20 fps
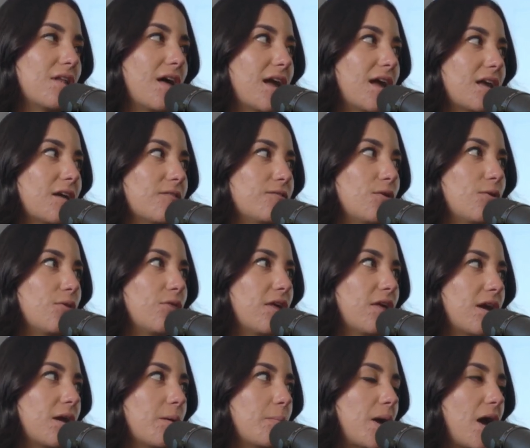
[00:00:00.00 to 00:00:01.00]
like if you
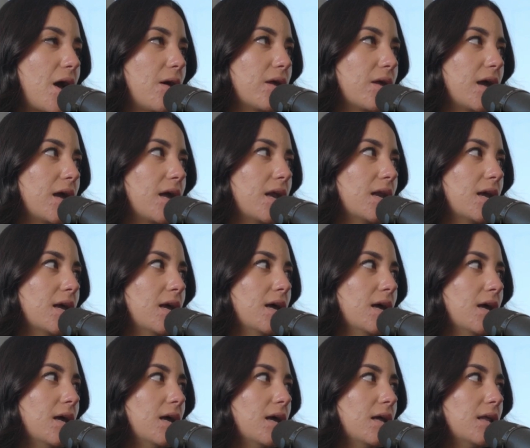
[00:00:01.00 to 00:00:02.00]
think about it,
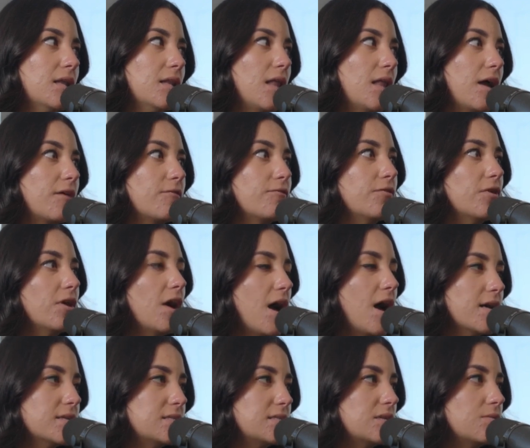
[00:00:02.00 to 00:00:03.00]
like for
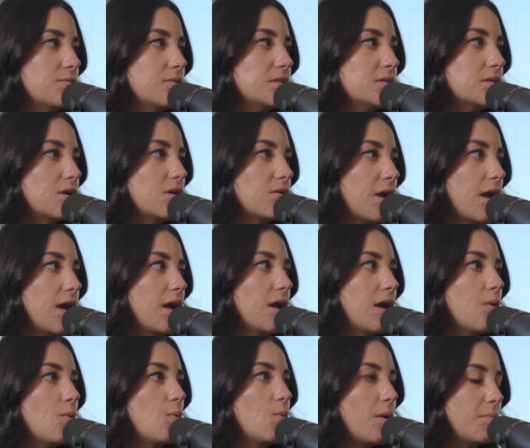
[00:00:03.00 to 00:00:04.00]
us, it was, okay,
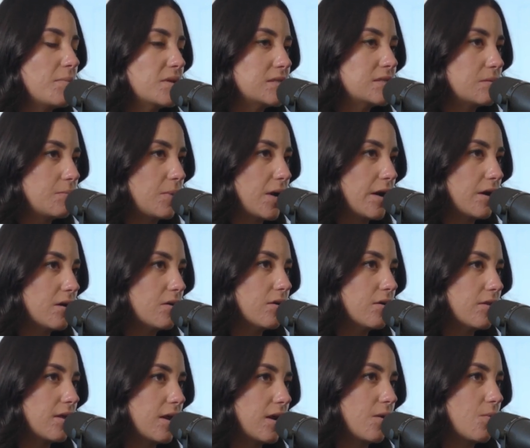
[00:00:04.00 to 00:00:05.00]
women's apparel.
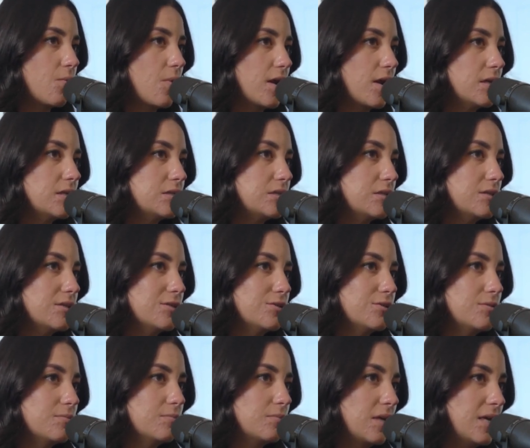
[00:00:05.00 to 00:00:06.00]
Then it went into
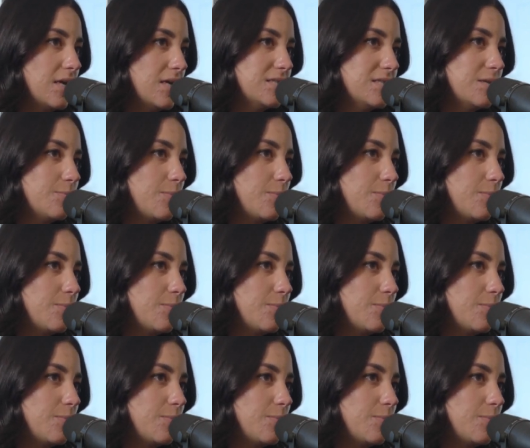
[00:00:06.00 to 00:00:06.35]
kids